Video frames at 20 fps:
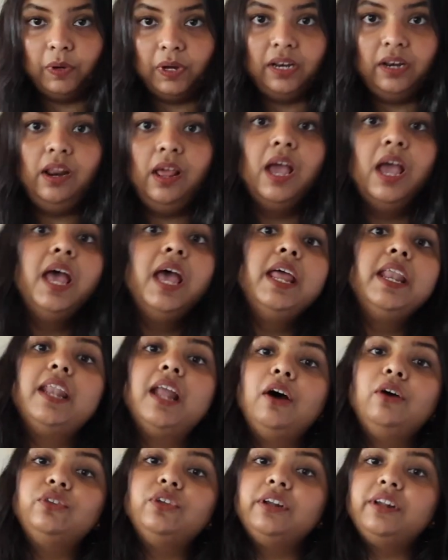well.
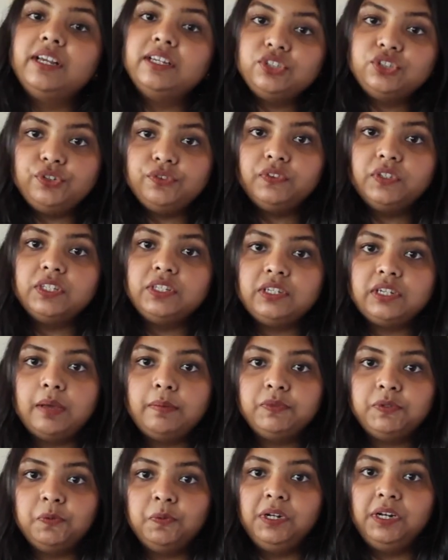Now the rest of the
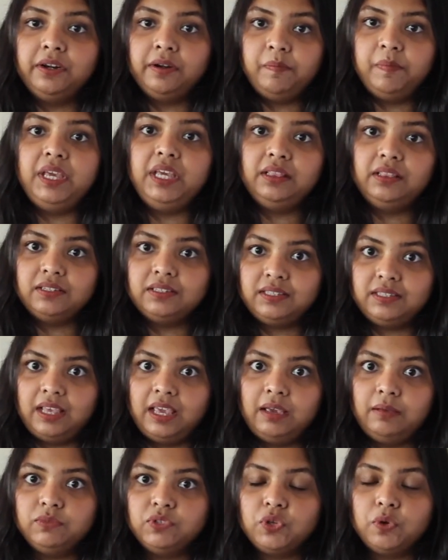steps will remain the
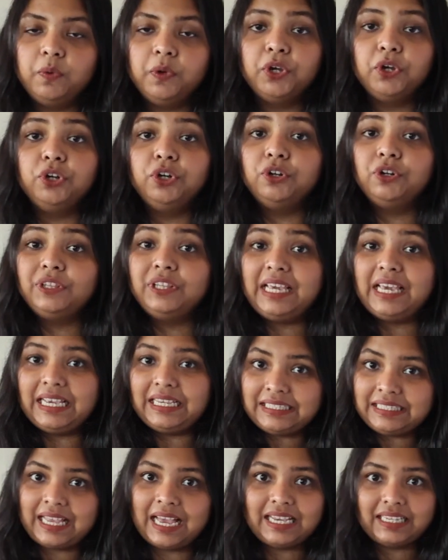same. So we're going to do the
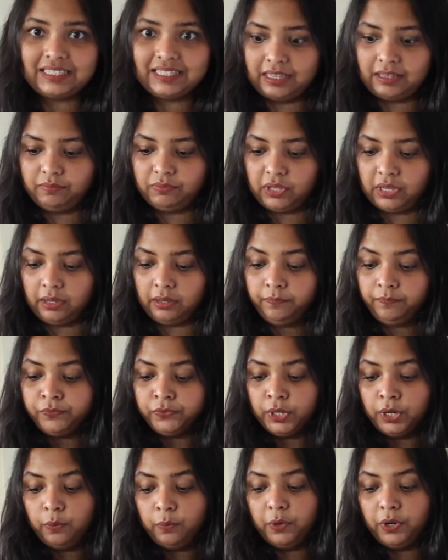exact same thing.
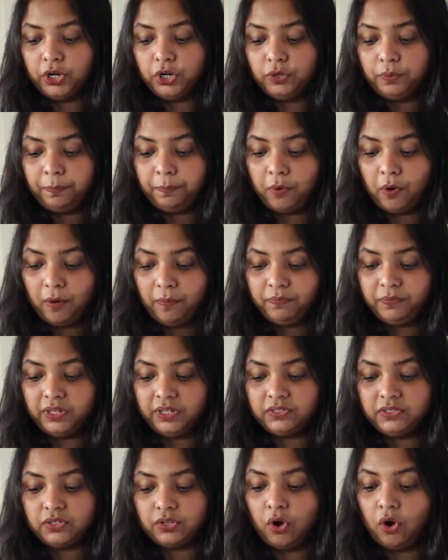We're going to pop
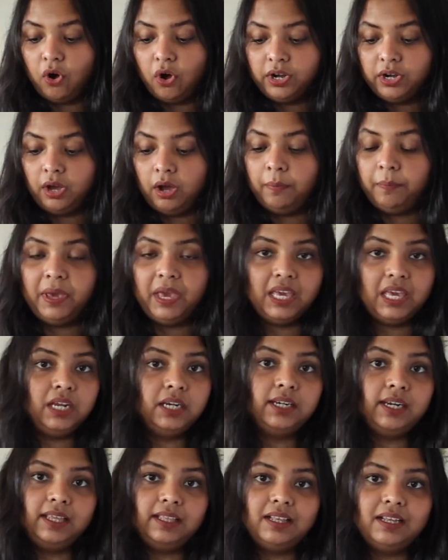this on a
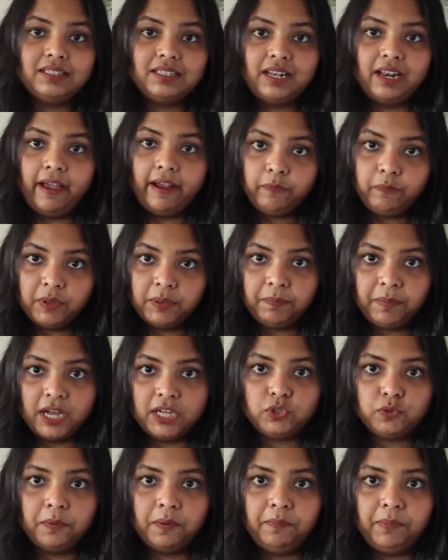baking tray that's lined with
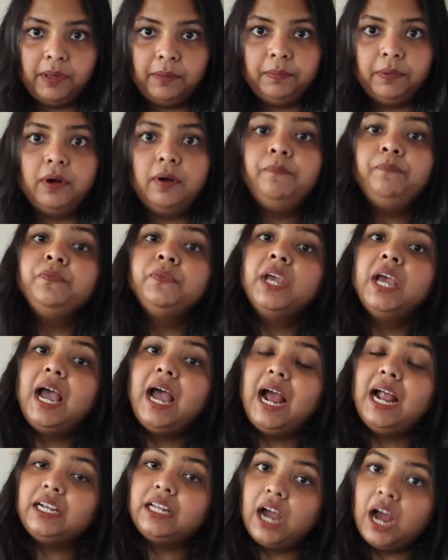parchment paper.
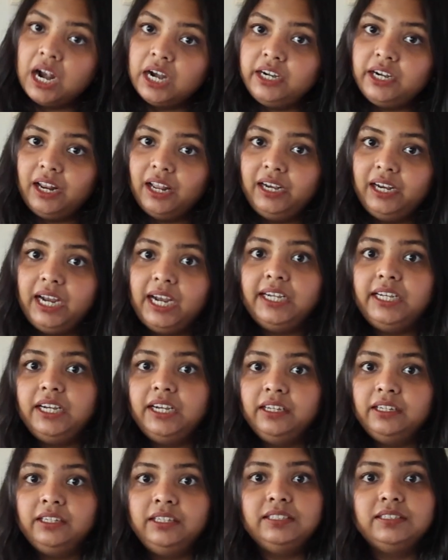At 180
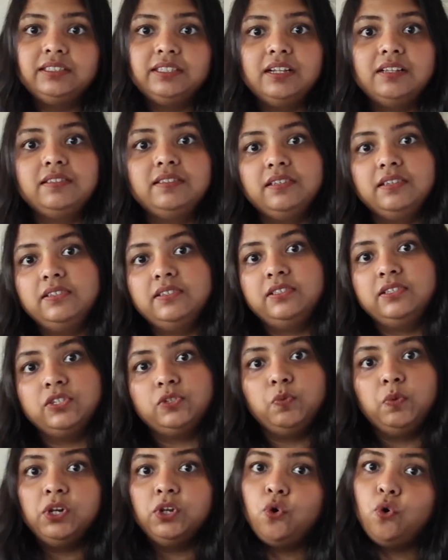degrees Celsius,
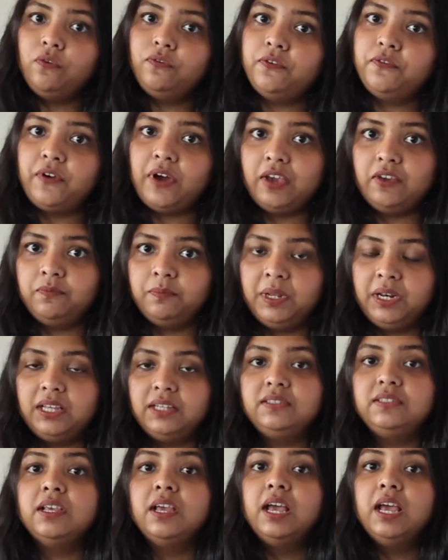this will go for 5
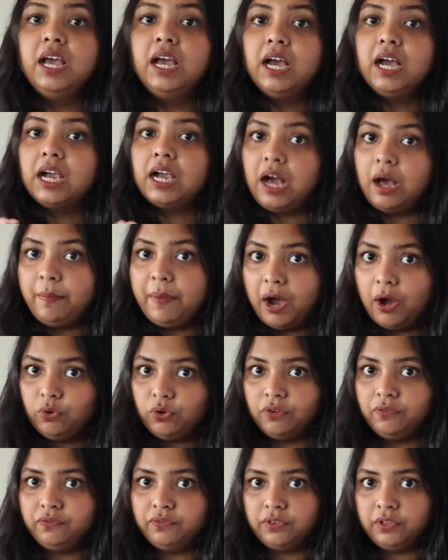minutes. Come
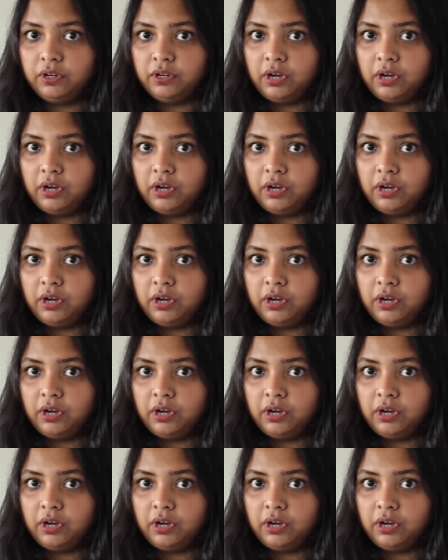out of the